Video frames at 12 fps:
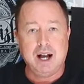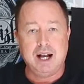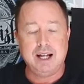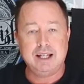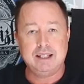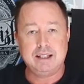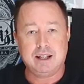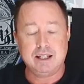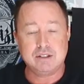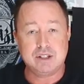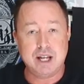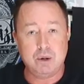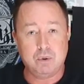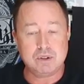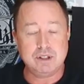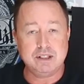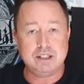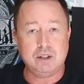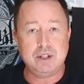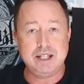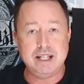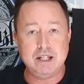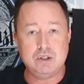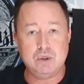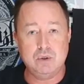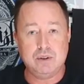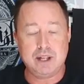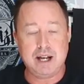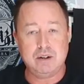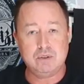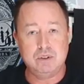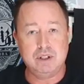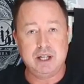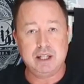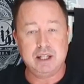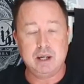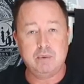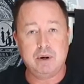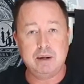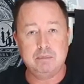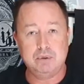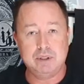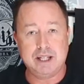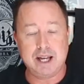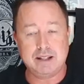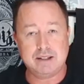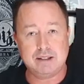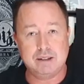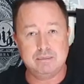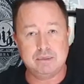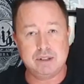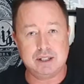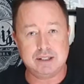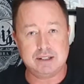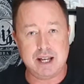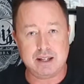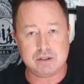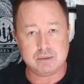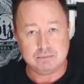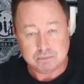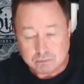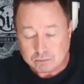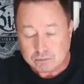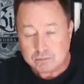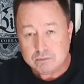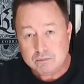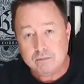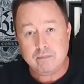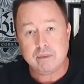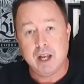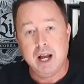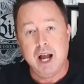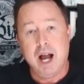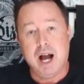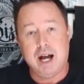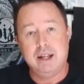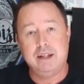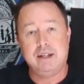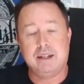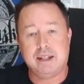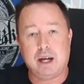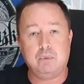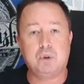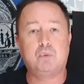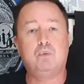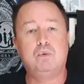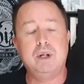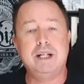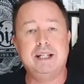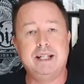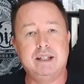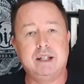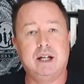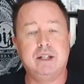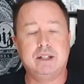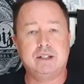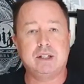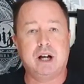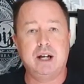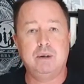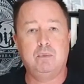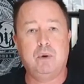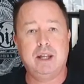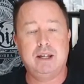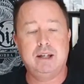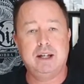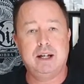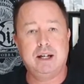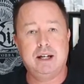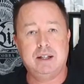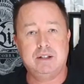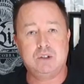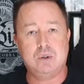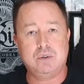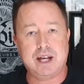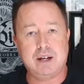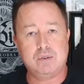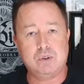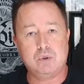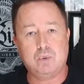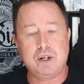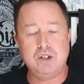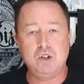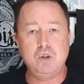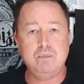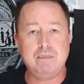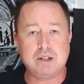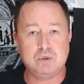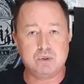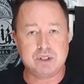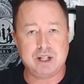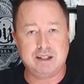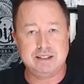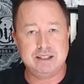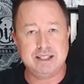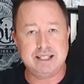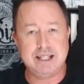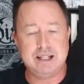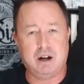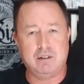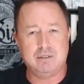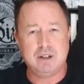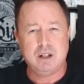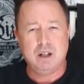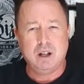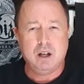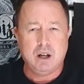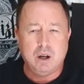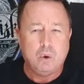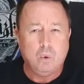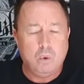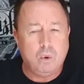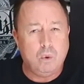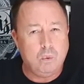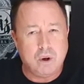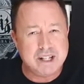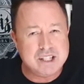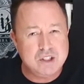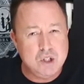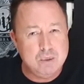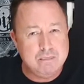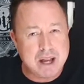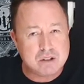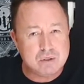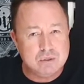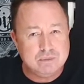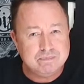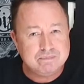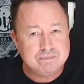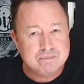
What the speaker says: and like I say, it wasn't until the year 2000 that they were able to get some success. And that was really at the time when the 2000s, when new metal started to kick off. What is new metal?